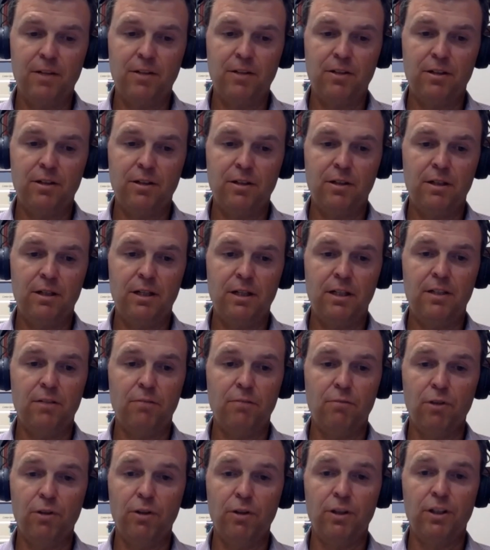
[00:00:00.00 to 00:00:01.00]
mentioned, need
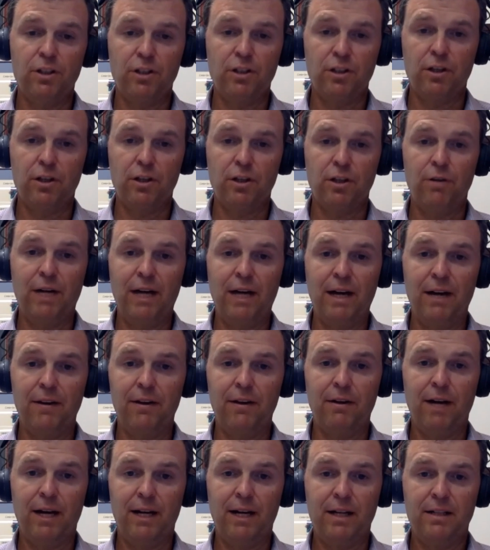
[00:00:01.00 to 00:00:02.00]
to really slow
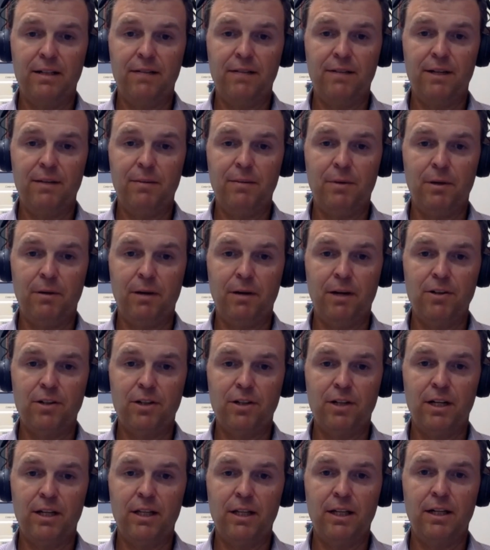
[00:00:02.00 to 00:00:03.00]
down their activity
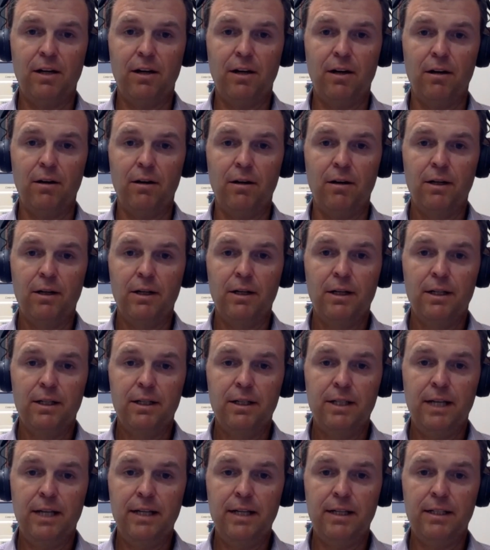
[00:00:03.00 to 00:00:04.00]
progression. I think our
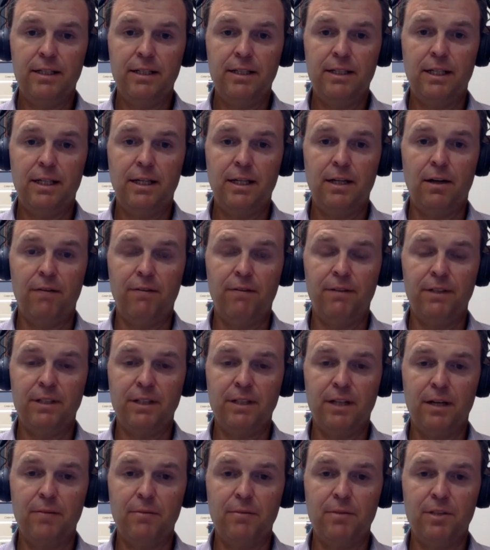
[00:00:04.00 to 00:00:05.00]
tendency
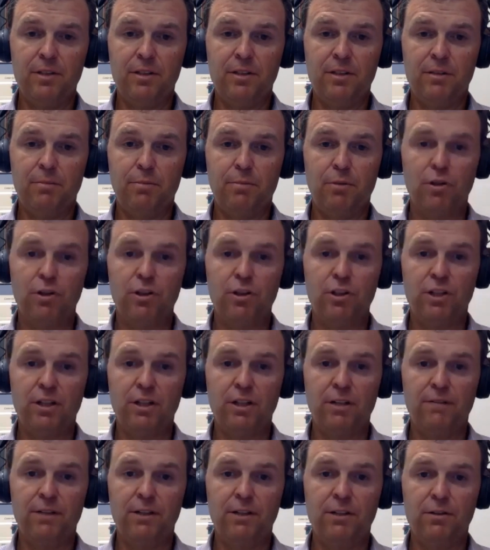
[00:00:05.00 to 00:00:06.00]
oftentimes is to push
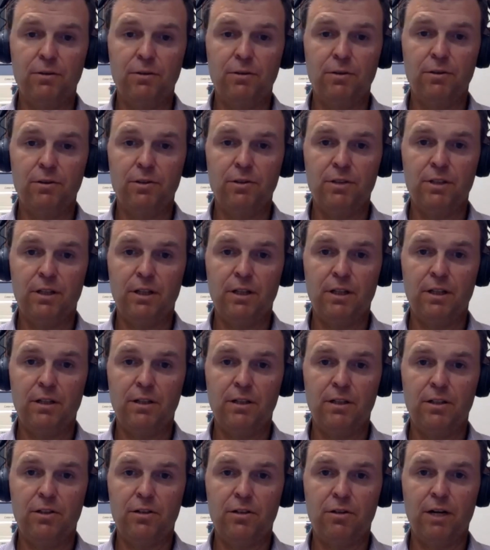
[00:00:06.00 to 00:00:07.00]
individuals
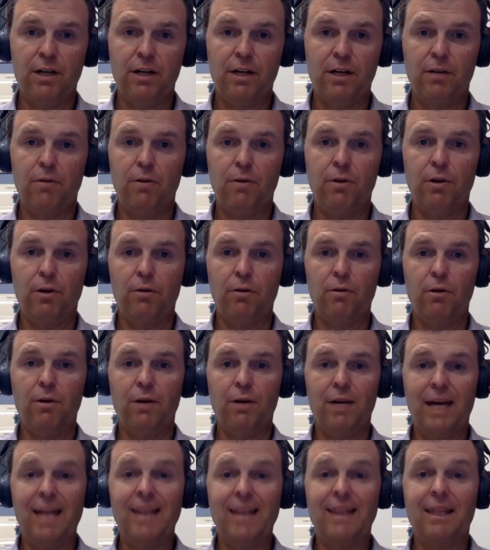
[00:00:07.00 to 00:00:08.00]
uh, to try to quote
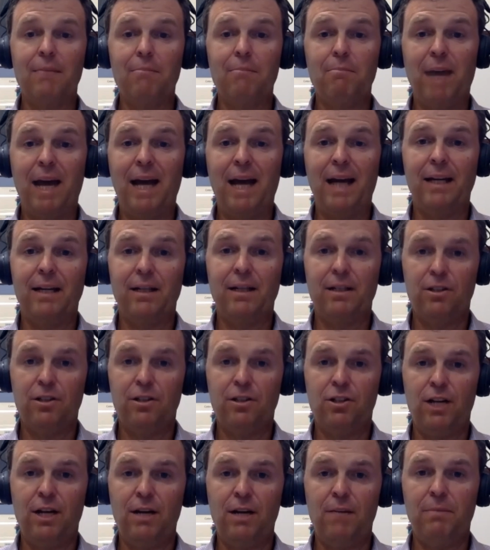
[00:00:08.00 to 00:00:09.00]
unquote get them back into
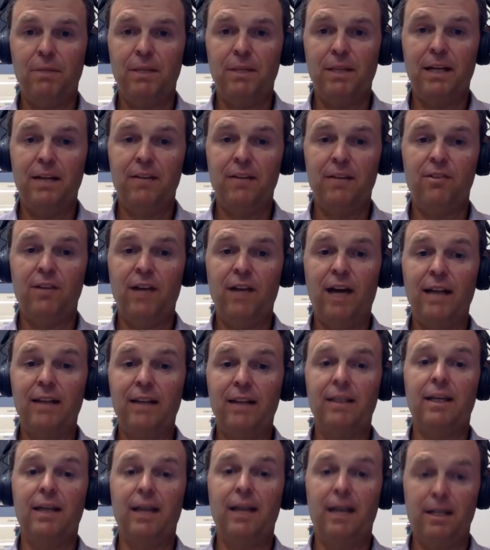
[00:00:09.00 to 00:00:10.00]
shape, but that is
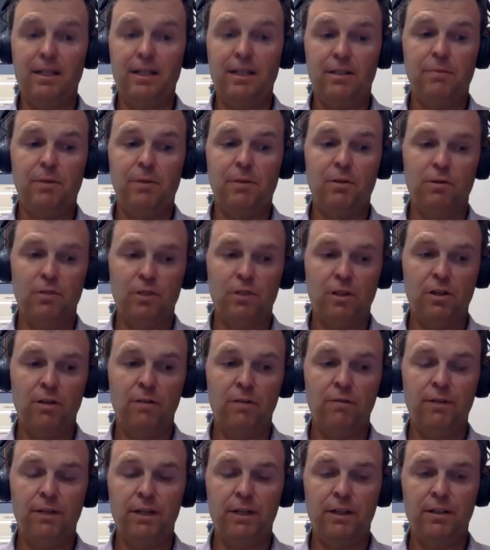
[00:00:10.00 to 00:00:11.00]
not the case post
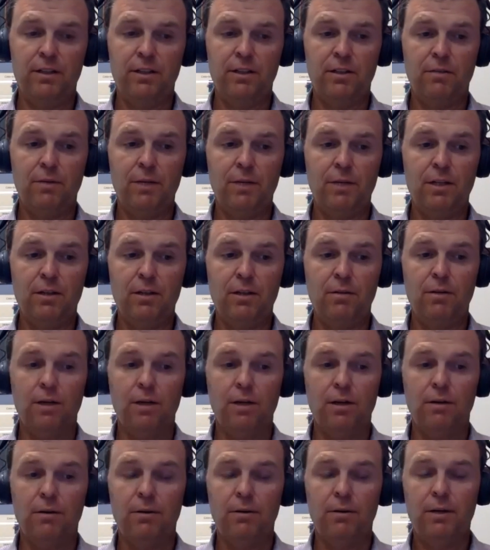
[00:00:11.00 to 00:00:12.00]
COVID. And so we do
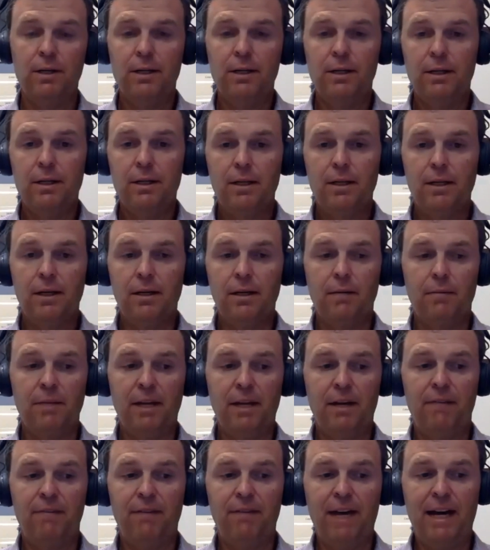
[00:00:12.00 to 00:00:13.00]
know um,
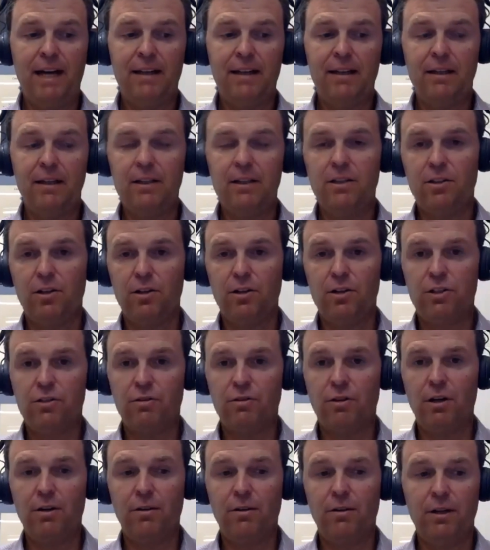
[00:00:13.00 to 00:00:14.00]
that if athletes are
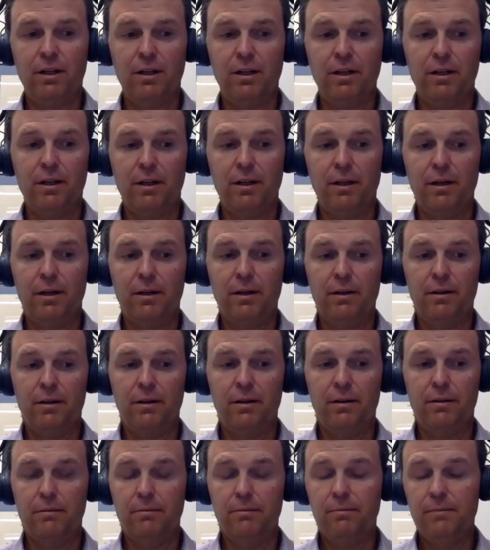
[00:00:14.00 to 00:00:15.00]
struggling, uh,
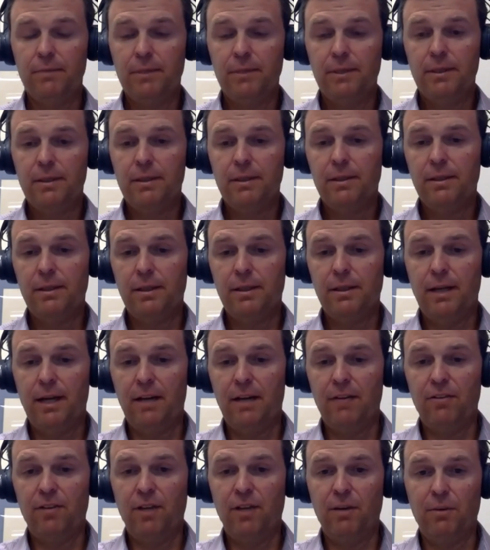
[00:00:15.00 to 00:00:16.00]
um, uh,
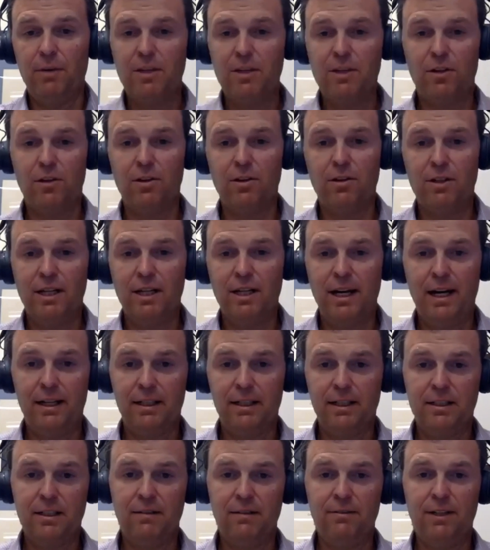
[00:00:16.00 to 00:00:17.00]
as they return to
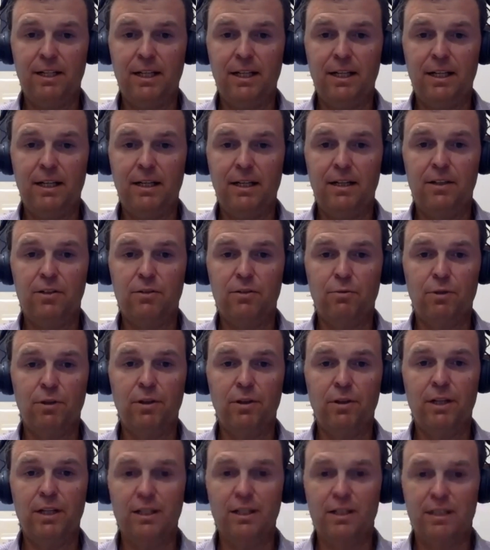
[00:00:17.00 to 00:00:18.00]
activity, it is
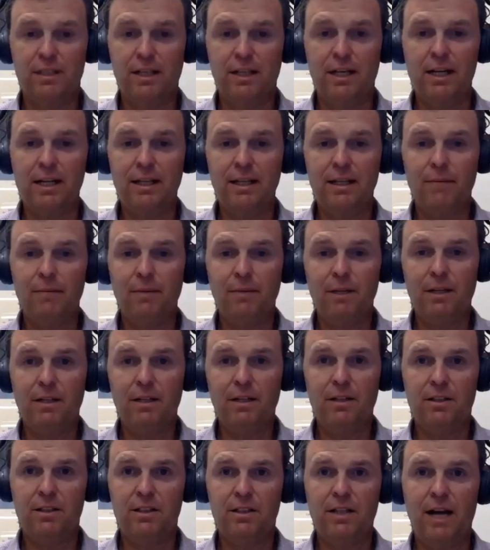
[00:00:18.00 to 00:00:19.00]
really a sign that we need
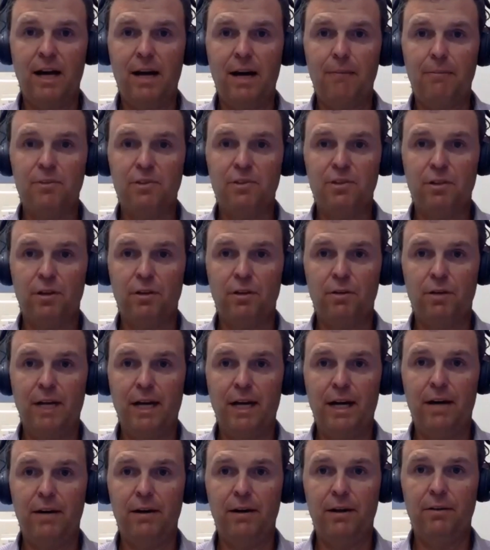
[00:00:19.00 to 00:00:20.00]
to stop, slow
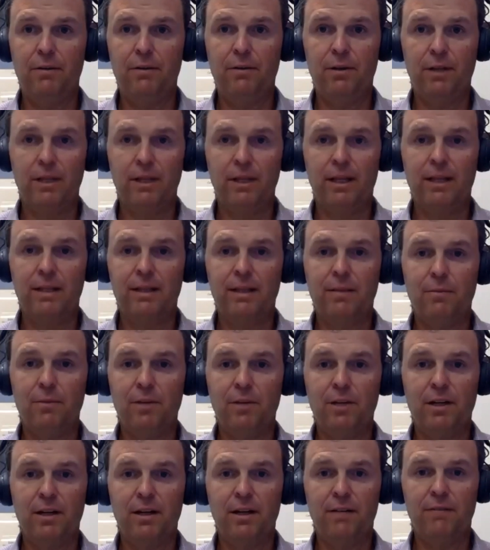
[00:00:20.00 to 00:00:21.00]
down, and really let them
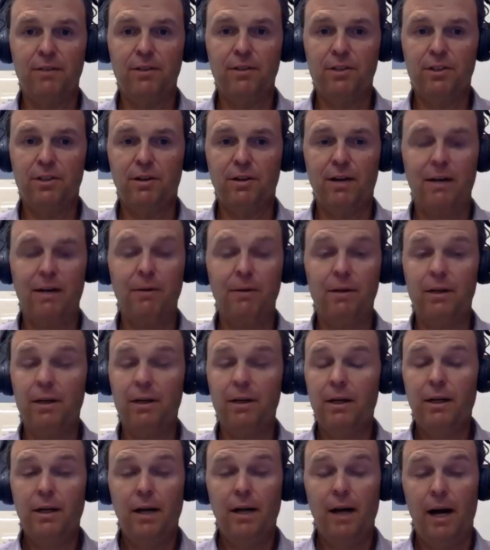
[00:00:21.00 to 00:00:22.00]
recover. So I would
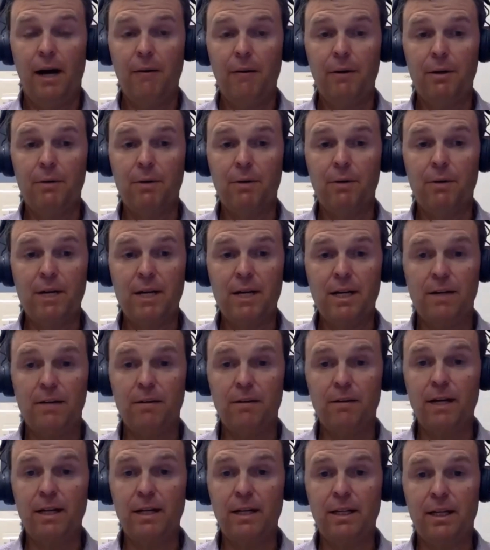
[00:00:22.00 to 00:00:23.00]
I would
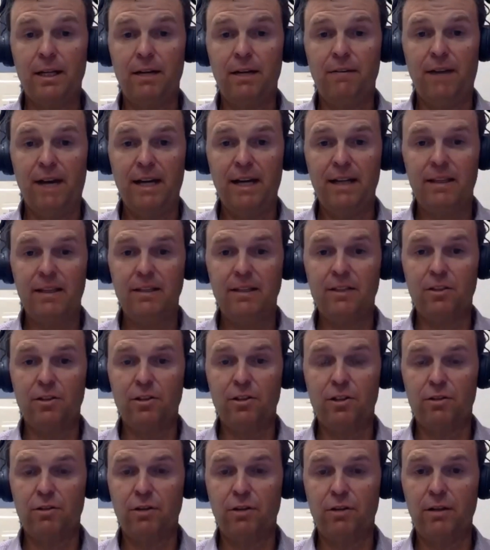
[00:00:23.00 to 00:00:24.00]
reiterate that if athletes are
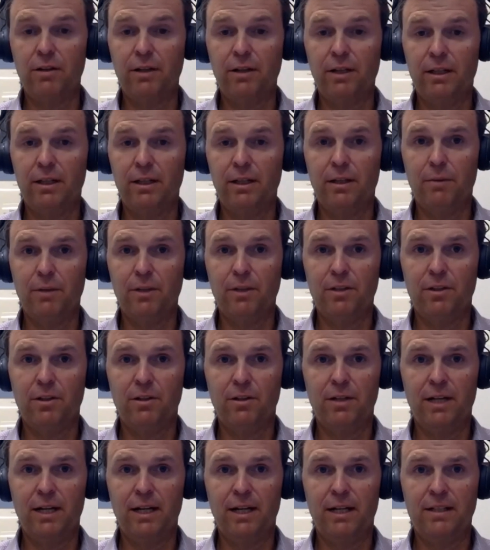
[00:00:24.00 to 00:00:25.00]
struggling in their
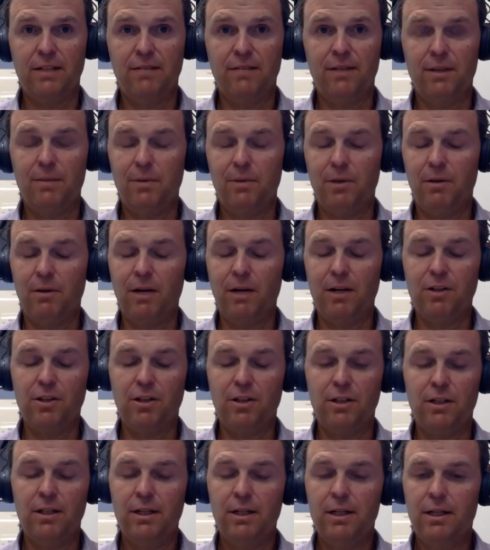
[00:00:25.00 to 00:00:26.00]
return to activity
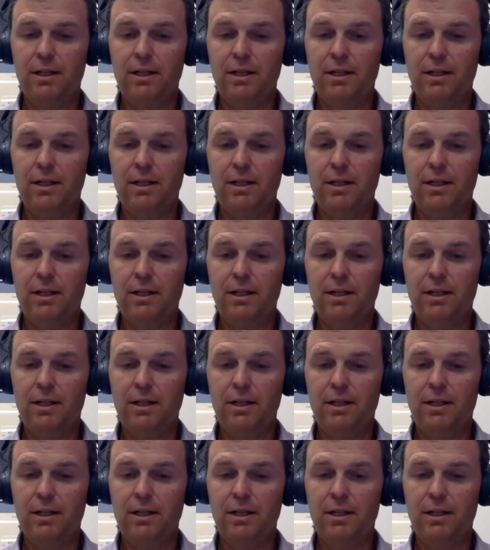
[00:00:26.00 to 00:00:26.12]
progression,